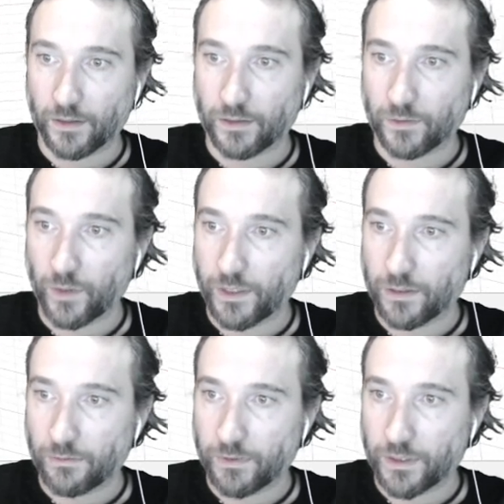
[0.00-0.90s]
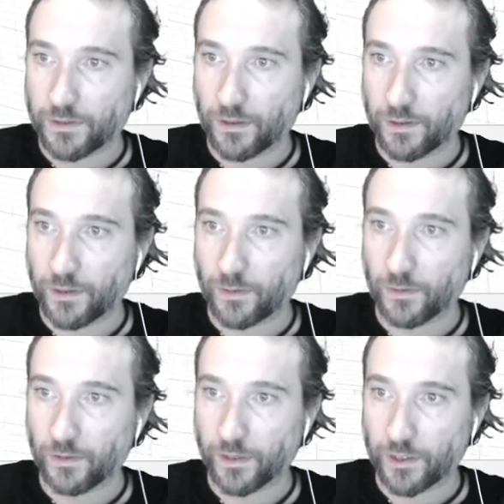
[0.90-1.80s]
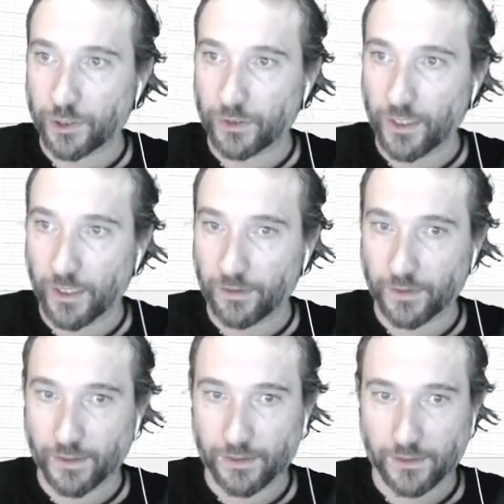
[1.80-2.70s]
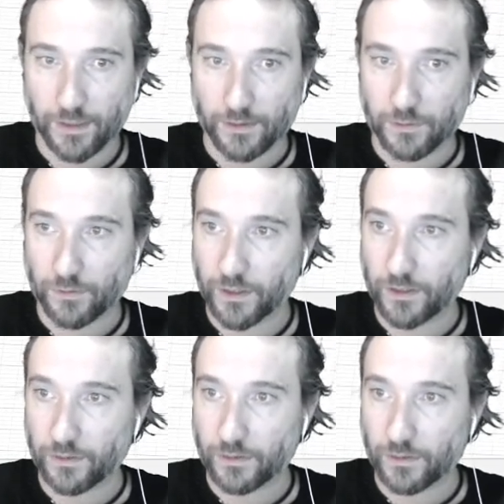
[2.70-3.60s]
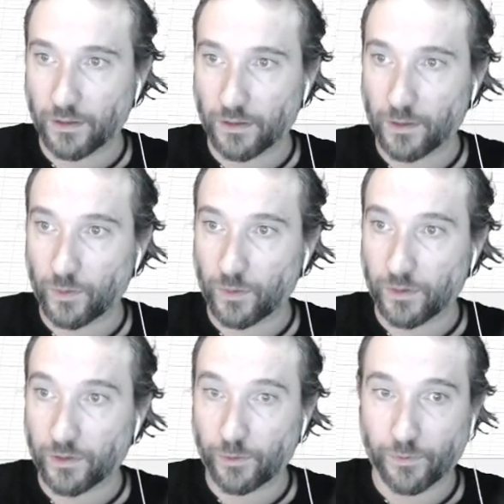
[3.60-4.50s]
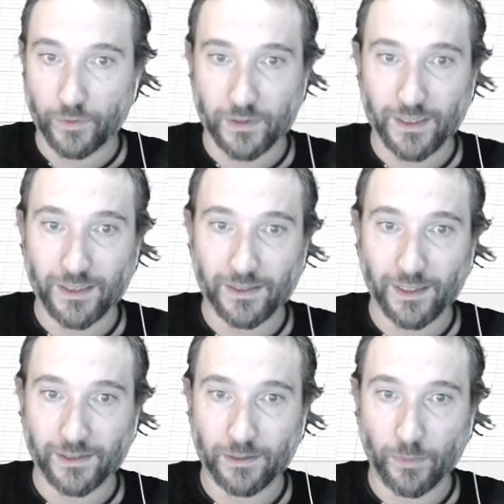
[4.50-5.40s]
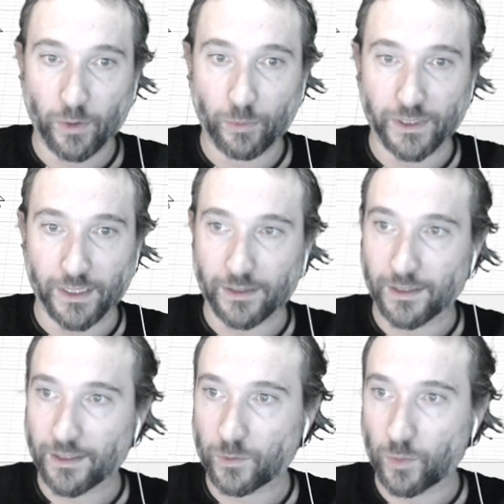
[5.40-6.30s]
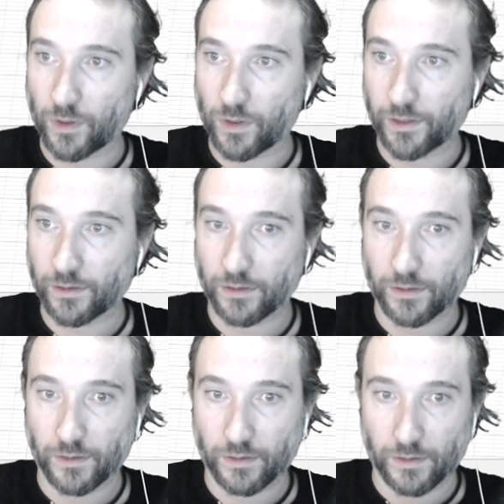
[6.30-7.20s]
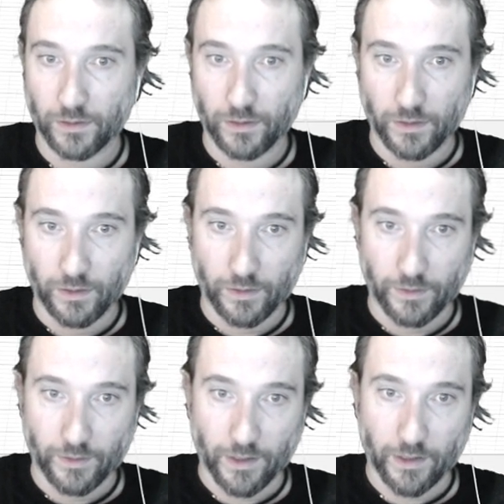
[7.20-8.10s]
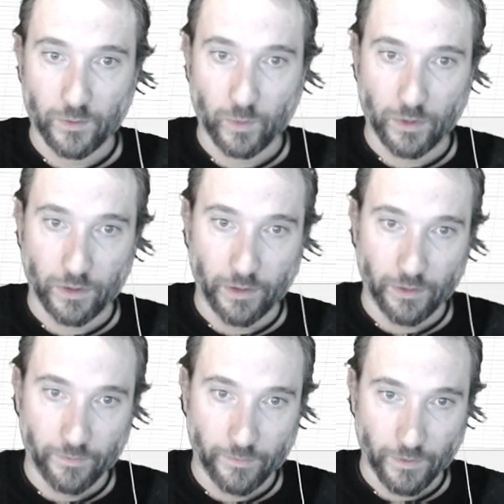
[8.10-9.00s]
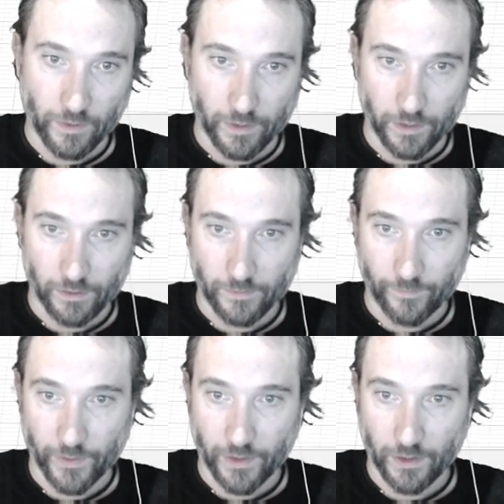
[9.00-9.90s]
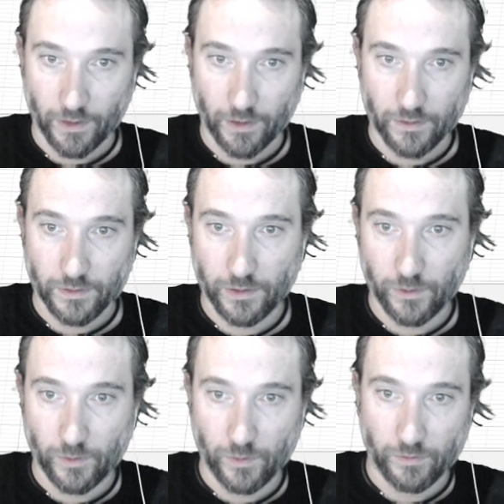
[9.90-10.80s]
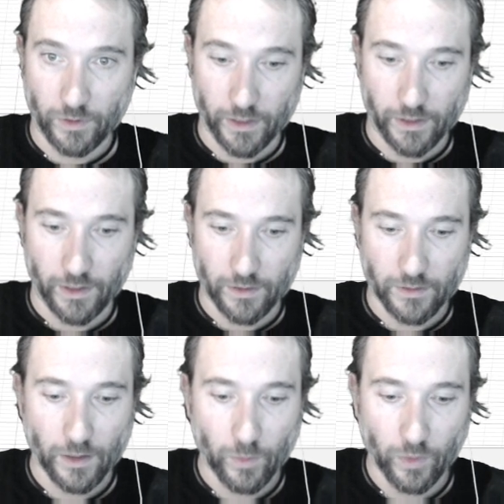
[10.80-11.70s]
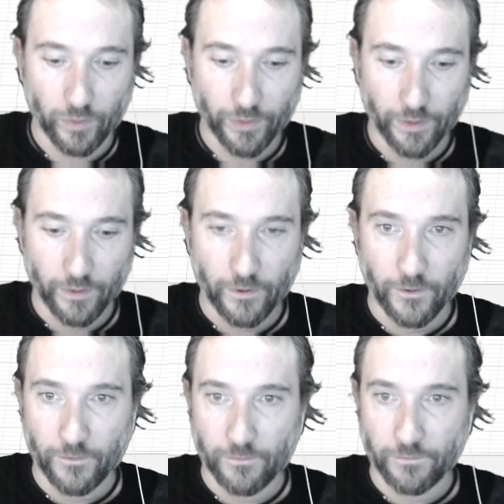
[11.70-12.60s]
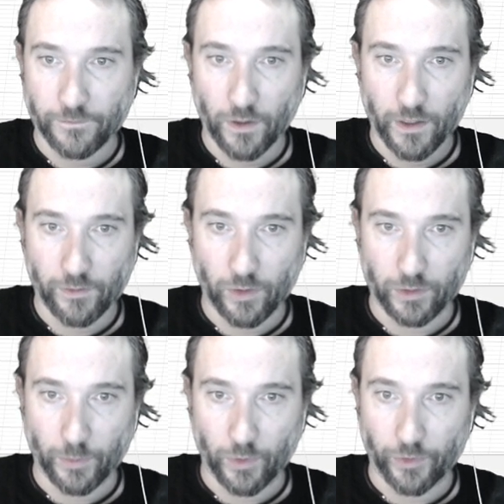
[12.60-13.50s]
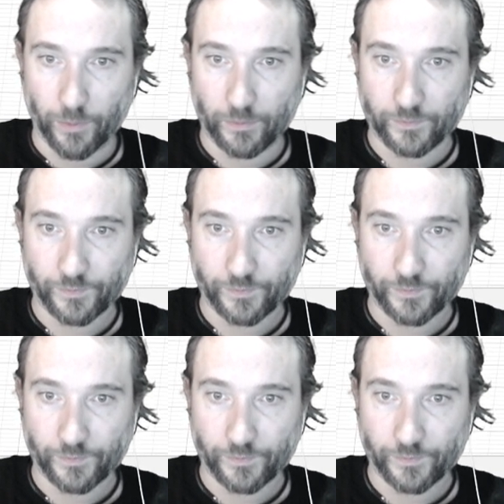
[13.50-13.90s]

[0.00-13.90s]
Do I need to restart you? Like, I should have extents, right? Oh, you've deselected my object. That's why. That's why. Fine. So, right, yes. I want 5 along the bottom.